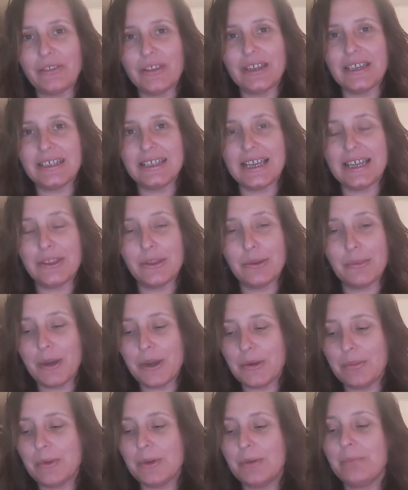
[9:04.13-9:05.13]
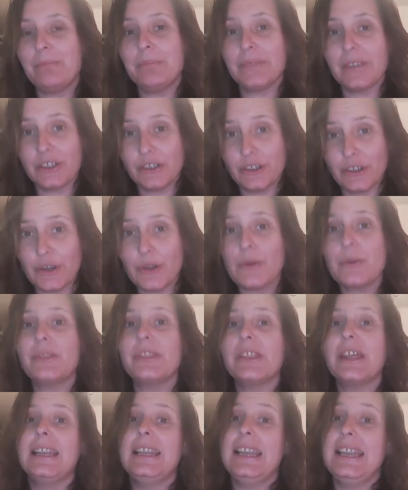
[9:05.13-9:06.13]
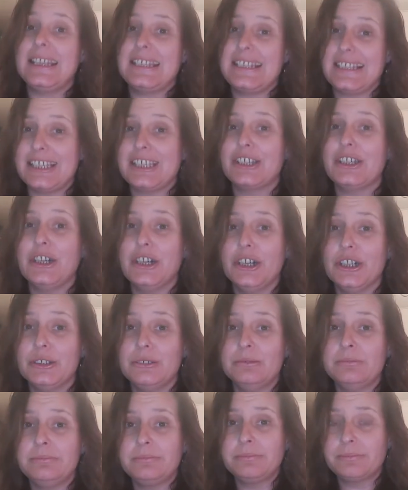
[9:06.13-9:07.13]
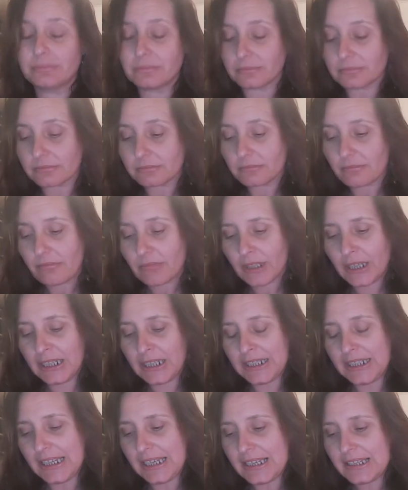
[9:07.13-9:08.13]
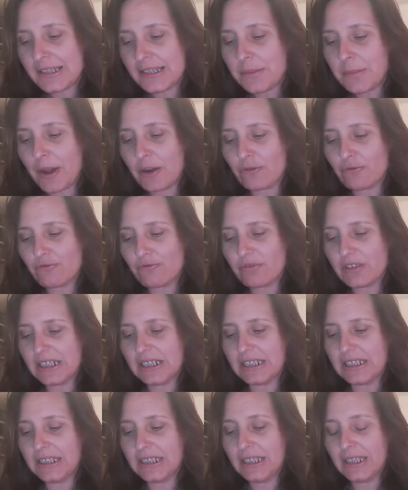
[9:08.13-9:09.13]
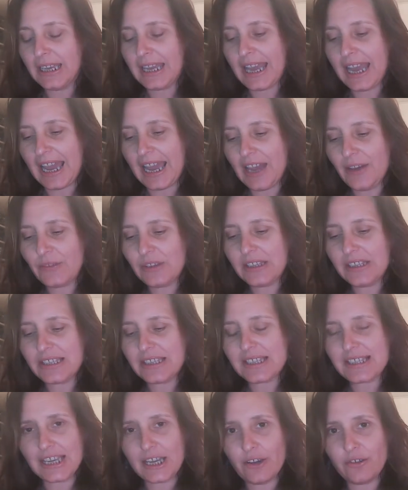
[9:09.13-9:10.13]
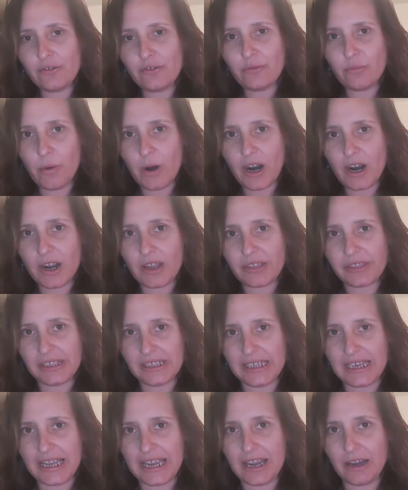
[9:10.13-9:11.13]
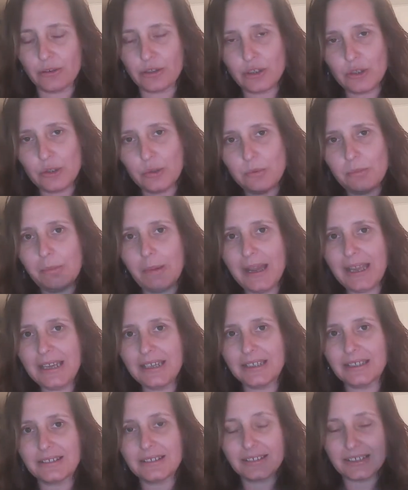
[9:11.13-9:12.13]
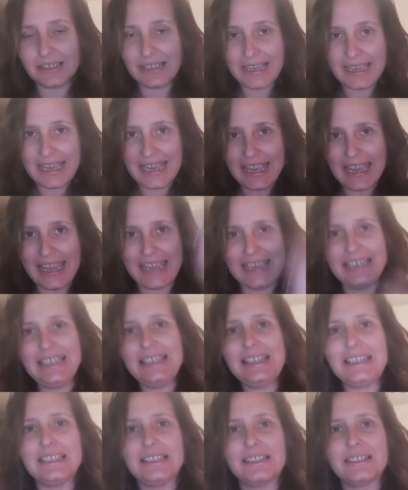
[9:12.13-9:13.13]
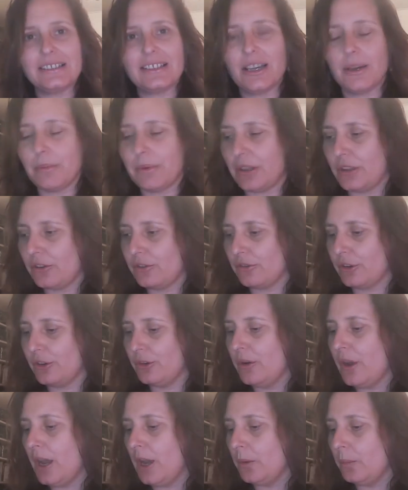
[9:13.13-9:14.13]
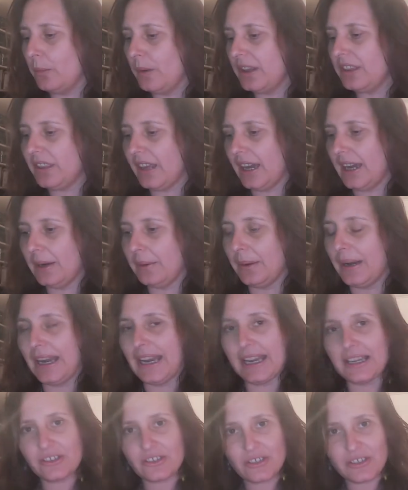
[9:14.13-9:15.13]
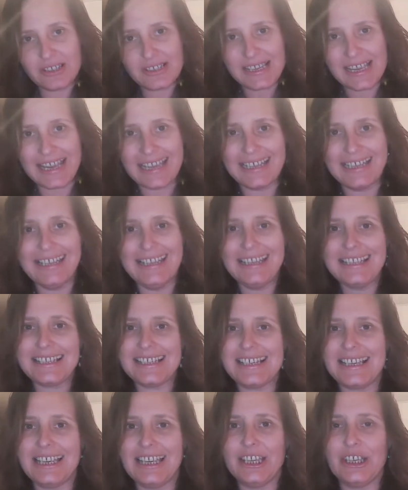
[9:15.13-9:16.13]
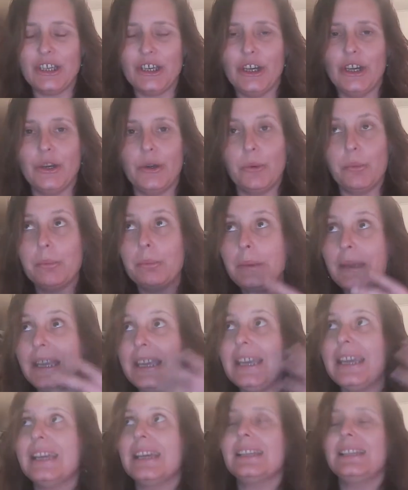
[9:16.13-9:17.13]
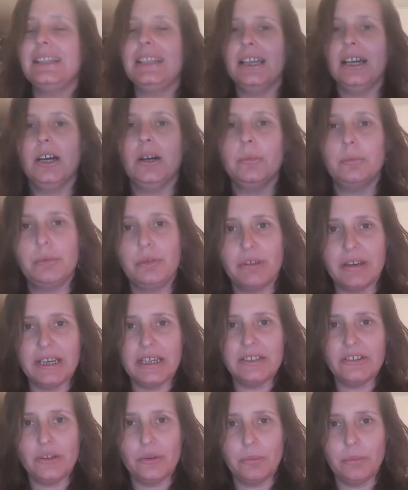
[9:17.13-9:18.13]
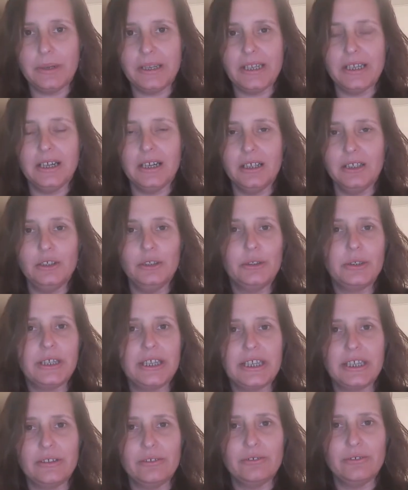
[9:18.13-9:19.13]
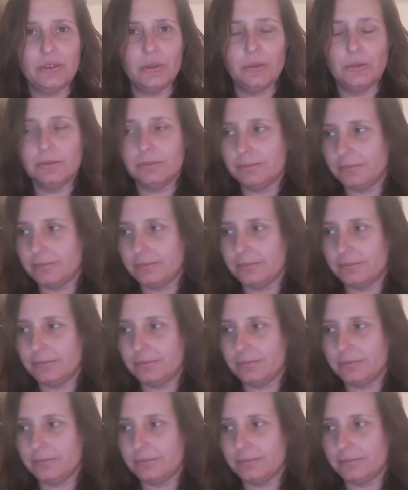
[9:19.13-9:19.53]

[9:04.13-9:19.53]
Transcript: that at the moment? No, then let it go. And it is about really having the self worth now to balance anything that's coming through with our actions and letting it go, being the upgrade that we are looking for.